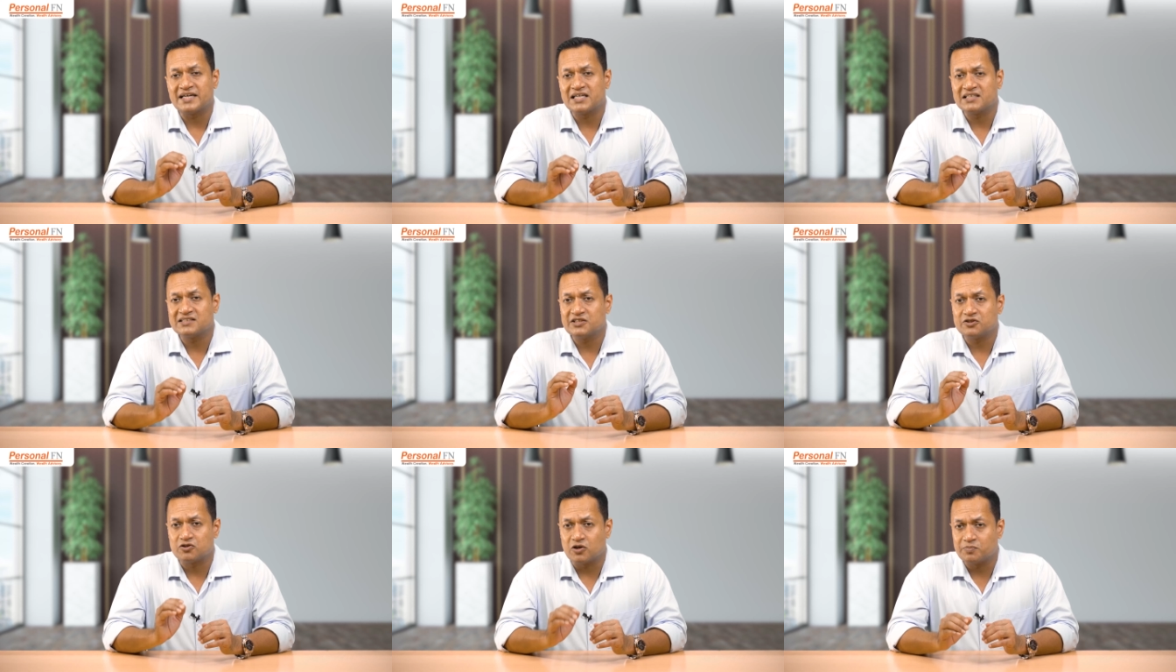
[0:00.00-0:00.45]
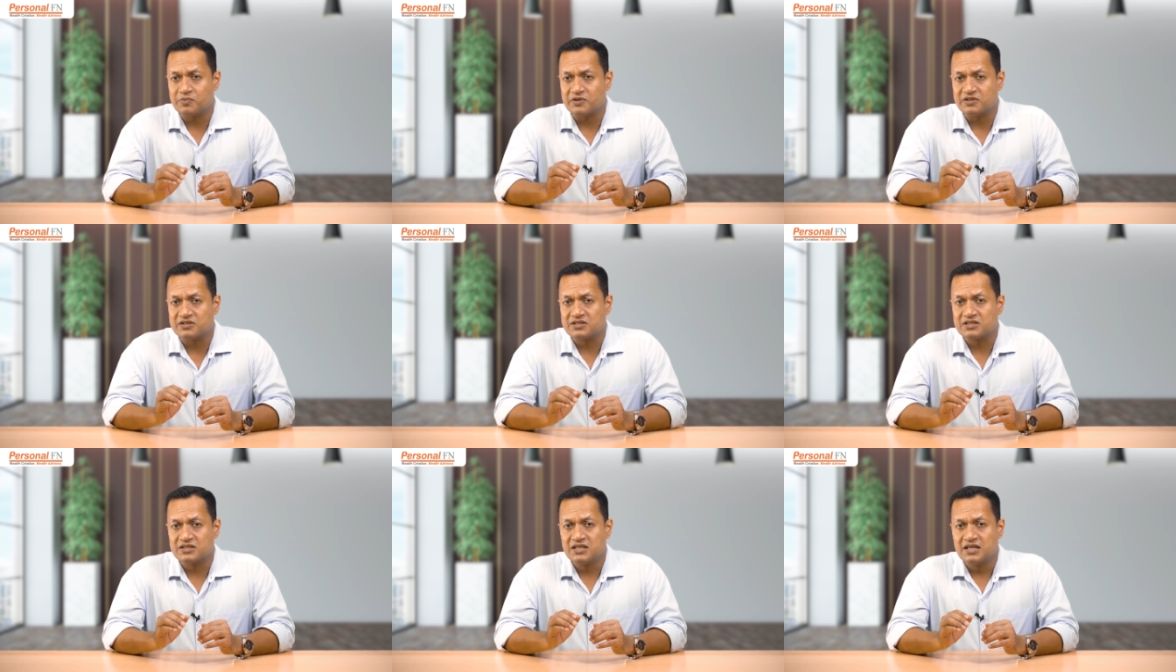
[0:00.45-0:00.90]
category
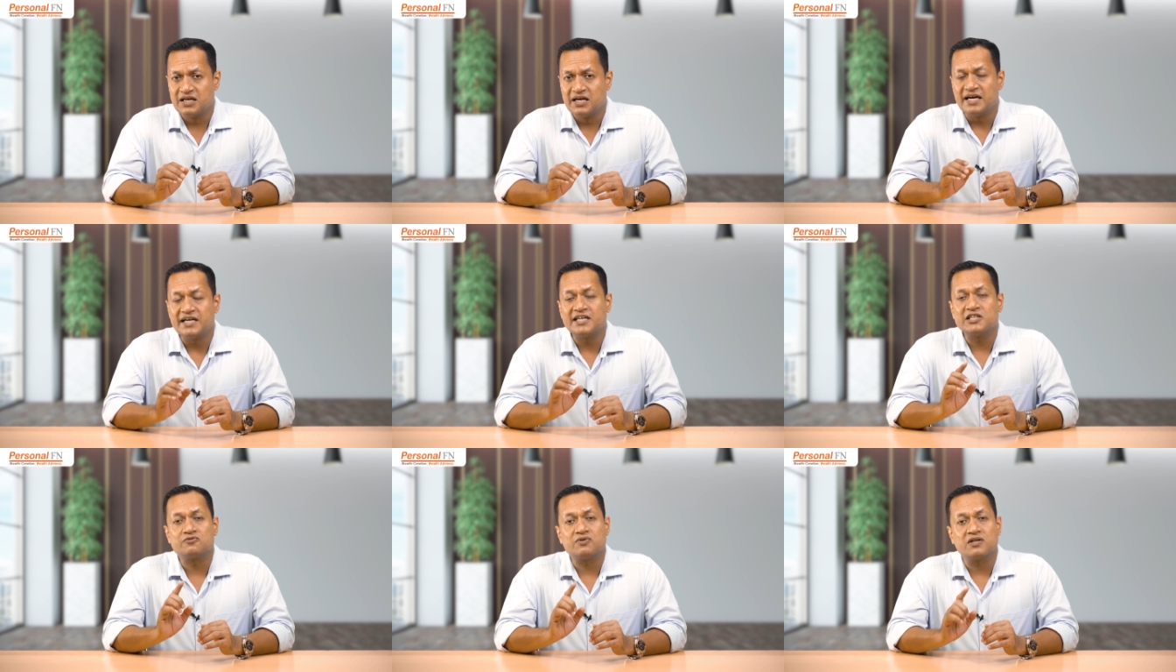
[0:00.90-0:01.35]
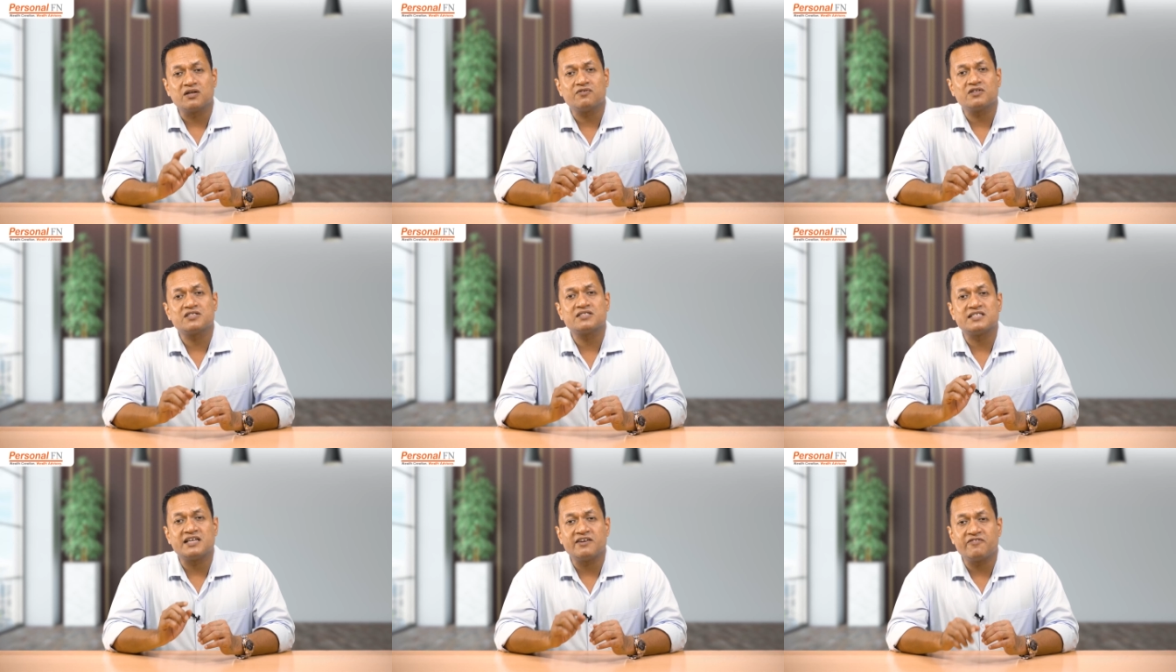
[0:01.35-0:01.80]
toppers, it is one of
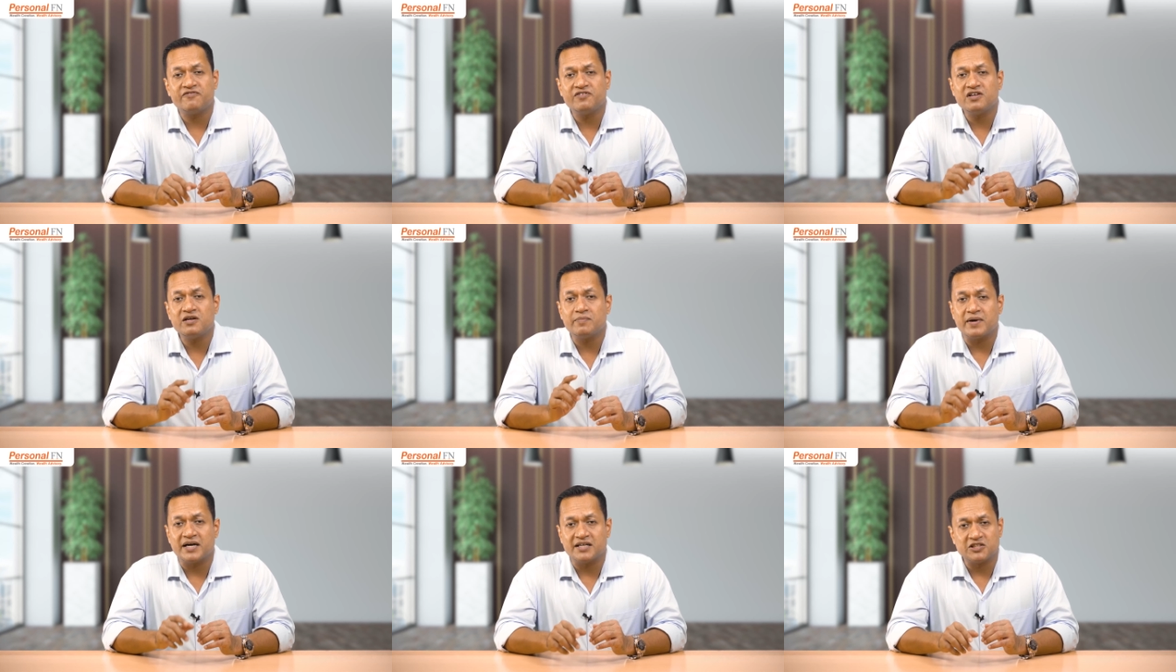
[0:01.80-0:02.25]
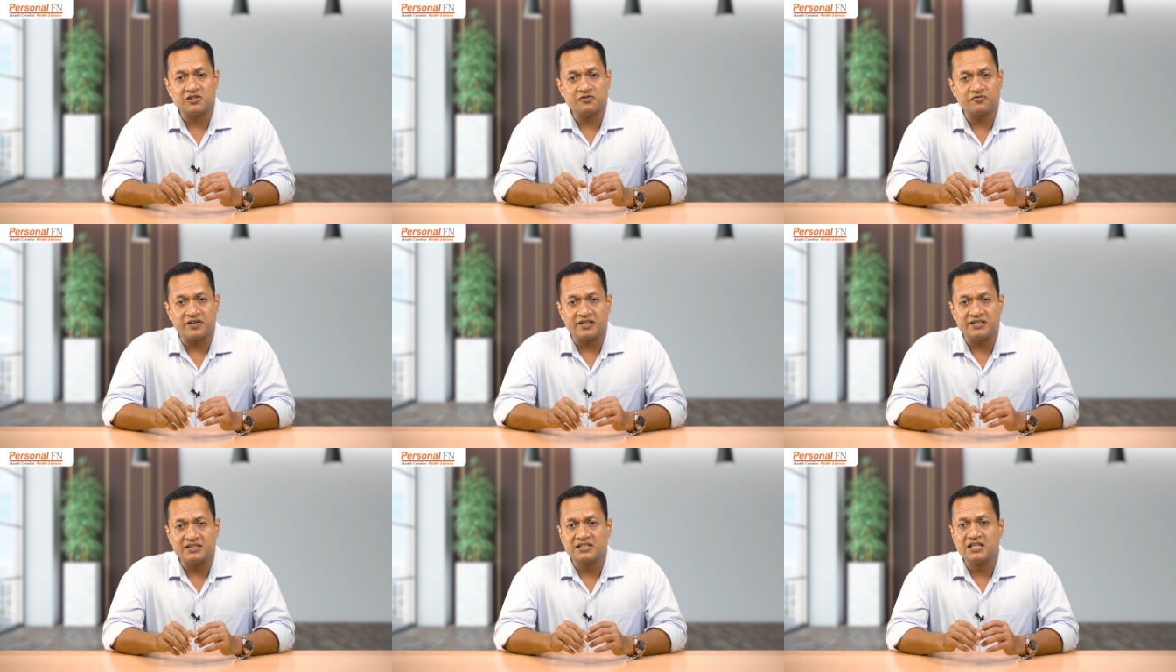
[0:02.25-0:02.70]
the safely managed
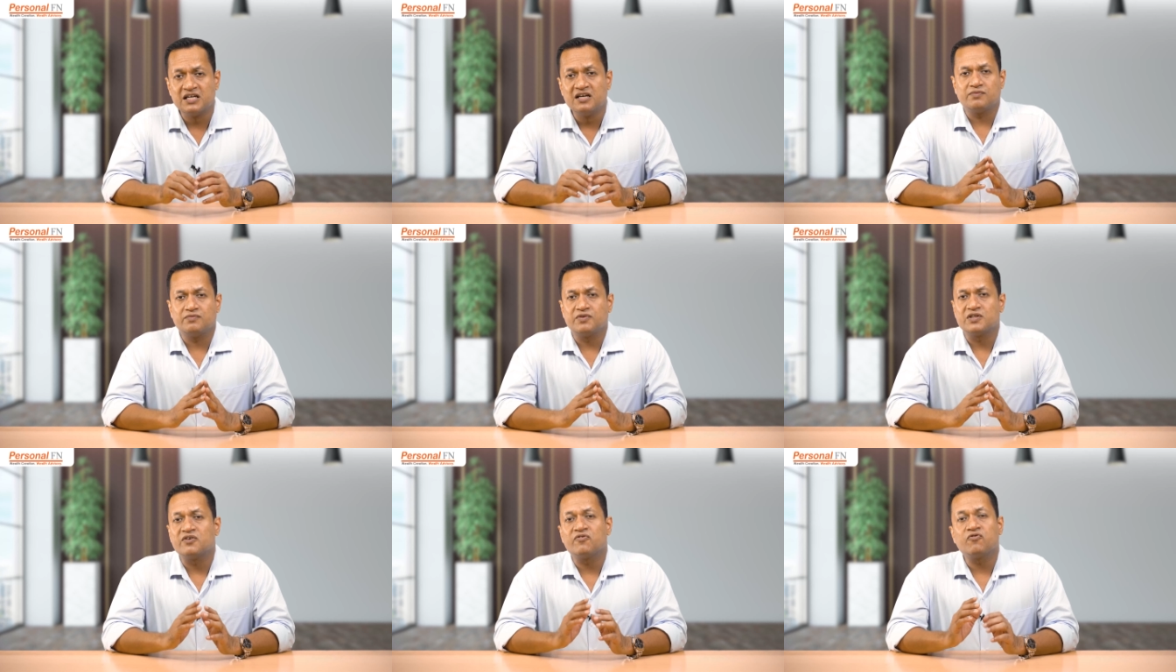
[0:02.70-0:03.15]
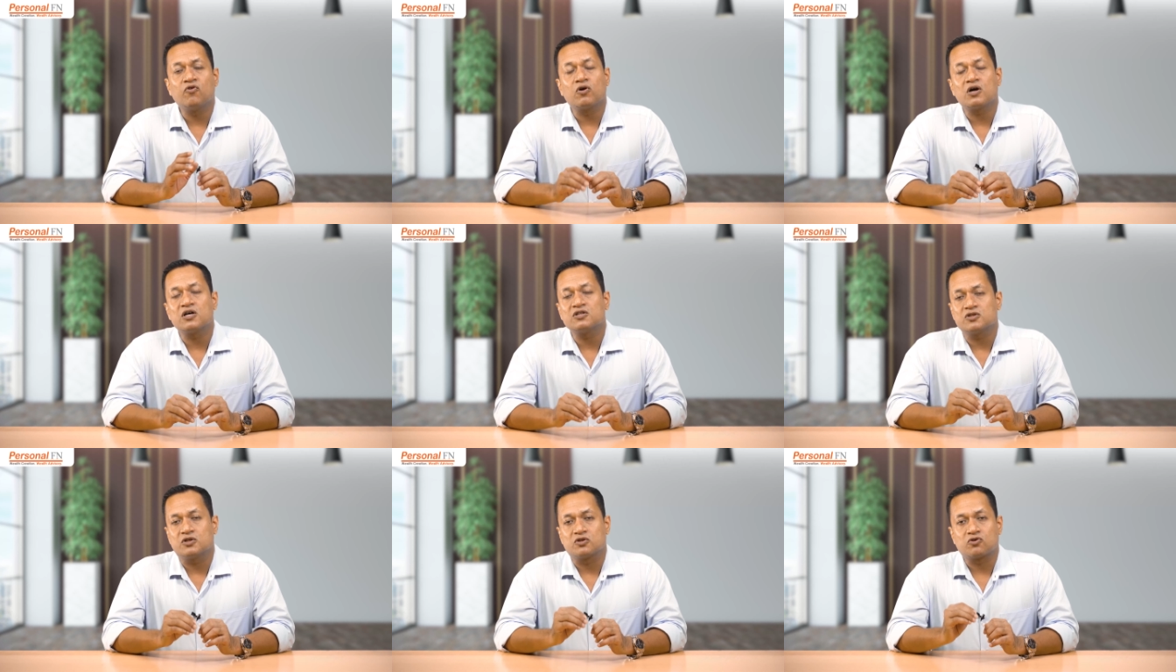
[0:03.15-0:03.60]
funds with a
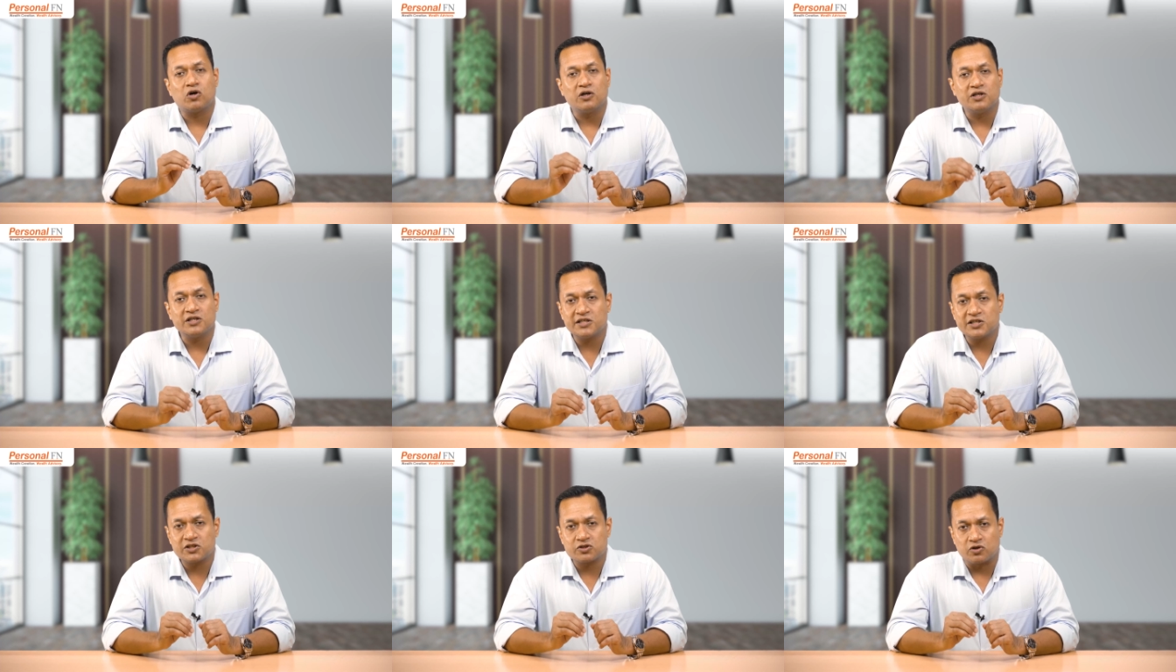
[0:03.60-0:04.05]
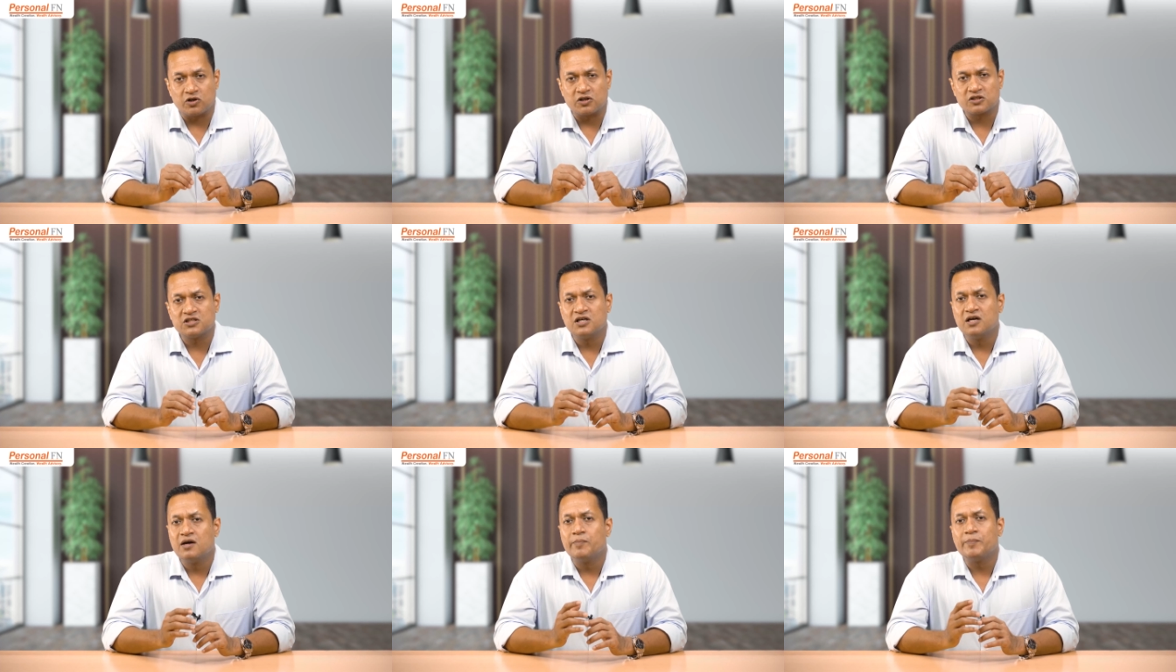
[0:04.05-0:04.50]
focus on quality
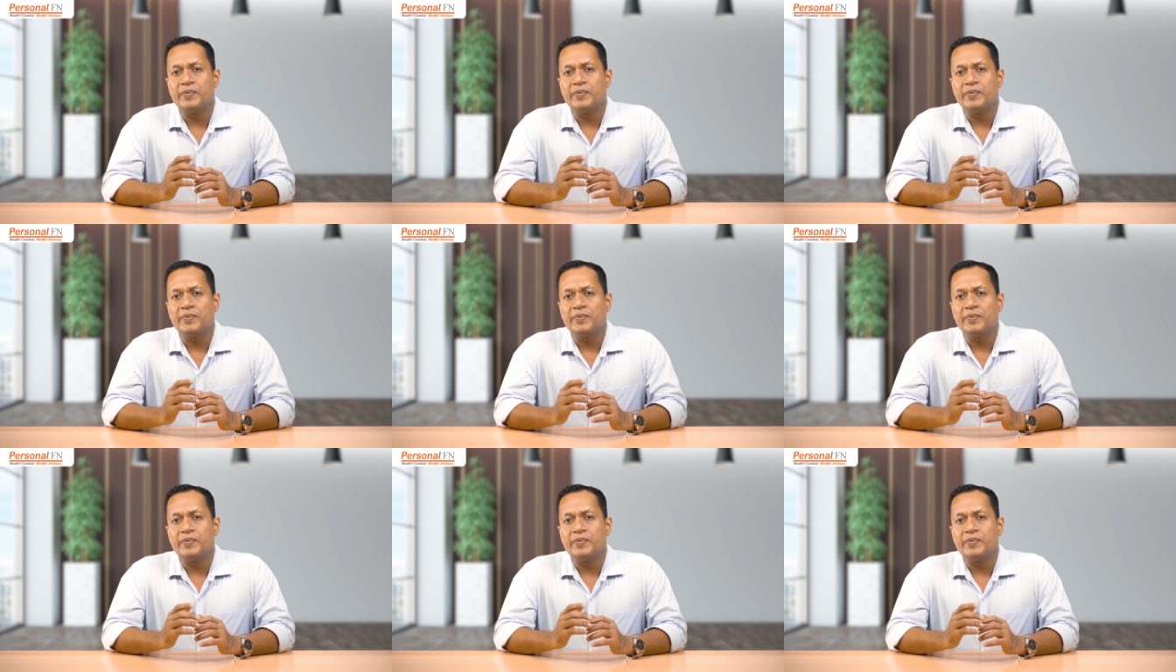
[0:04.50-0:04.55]
stocks